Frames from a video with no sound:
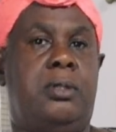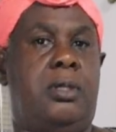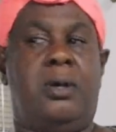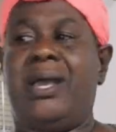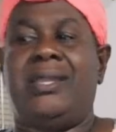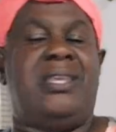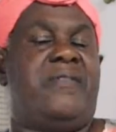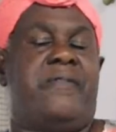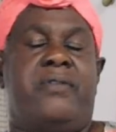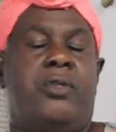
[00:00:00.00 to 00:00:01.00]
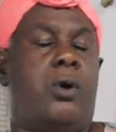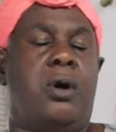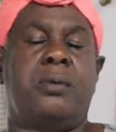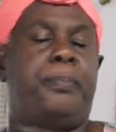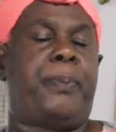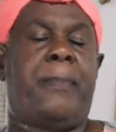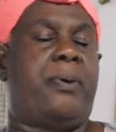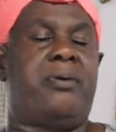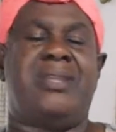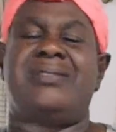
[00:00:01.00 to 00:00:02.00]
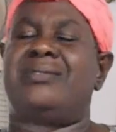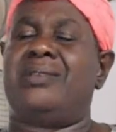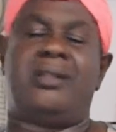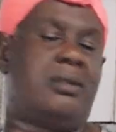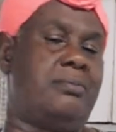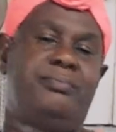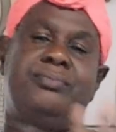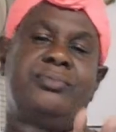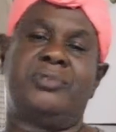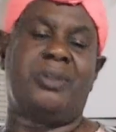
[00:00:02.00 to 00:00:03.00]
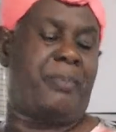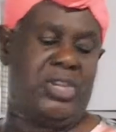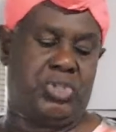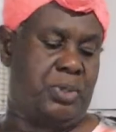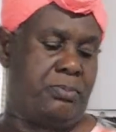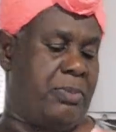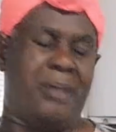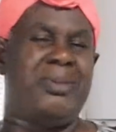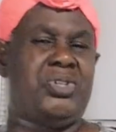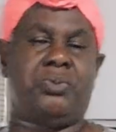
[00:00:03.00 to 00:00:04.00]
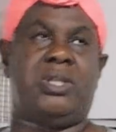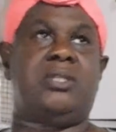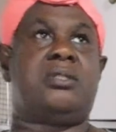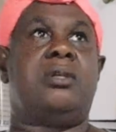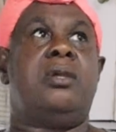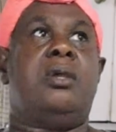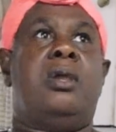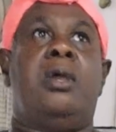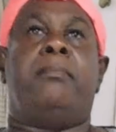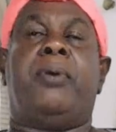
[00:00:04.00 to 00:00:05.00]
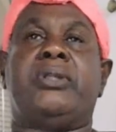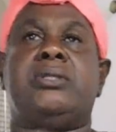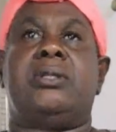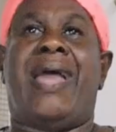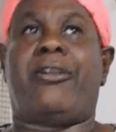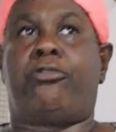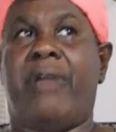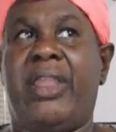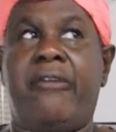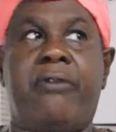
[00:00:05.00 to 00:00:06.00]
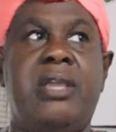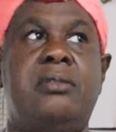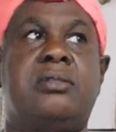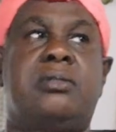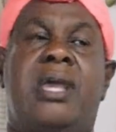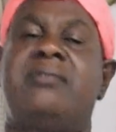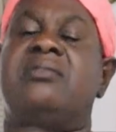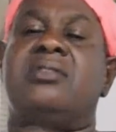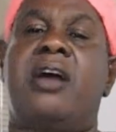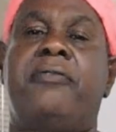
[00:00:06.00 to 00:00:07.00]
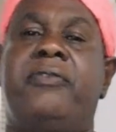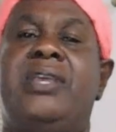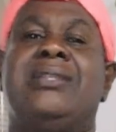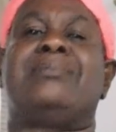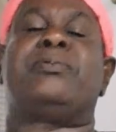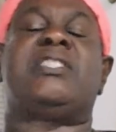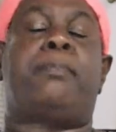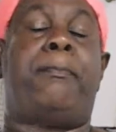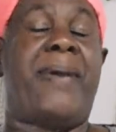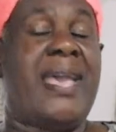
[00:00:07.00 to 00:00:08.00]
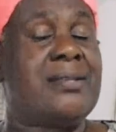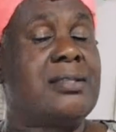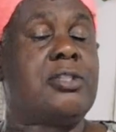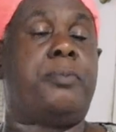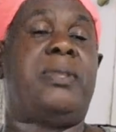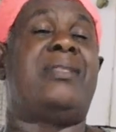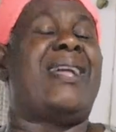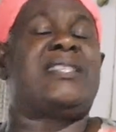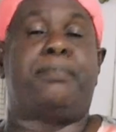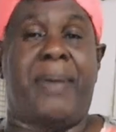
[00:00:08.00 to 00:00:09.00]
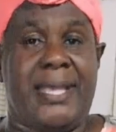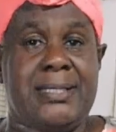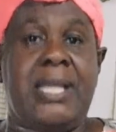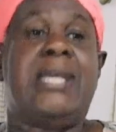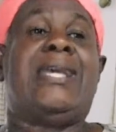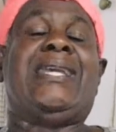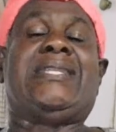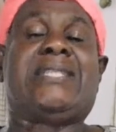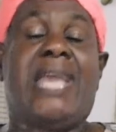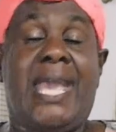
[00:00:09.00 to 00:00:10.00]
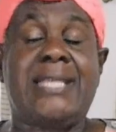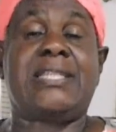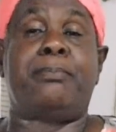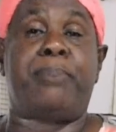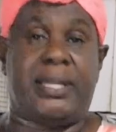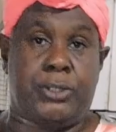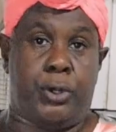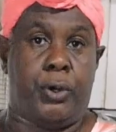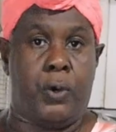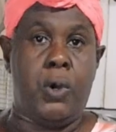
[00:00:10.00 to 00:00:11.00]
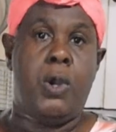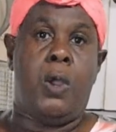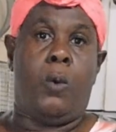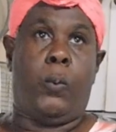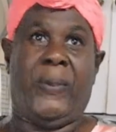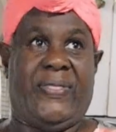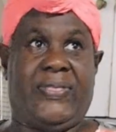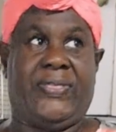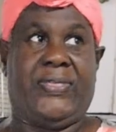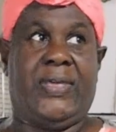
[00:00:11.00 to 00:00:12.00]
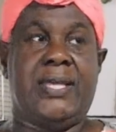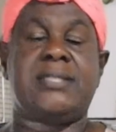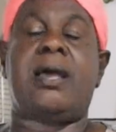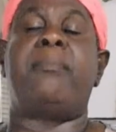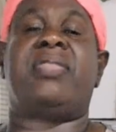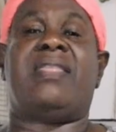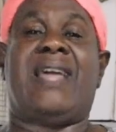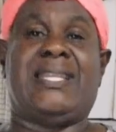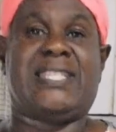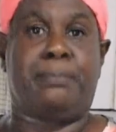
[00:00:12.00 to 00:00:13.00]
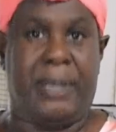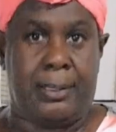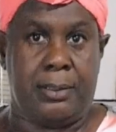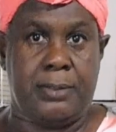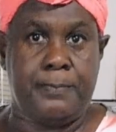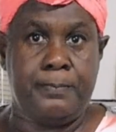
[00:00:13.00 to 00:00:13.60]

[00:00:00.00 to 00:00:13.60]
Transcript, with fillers: You know, and even though peppery, it's still not mesh with, no mesh with it. But like red herrings and stuff, it's best to be, not best, it tastes better with something that is pickled.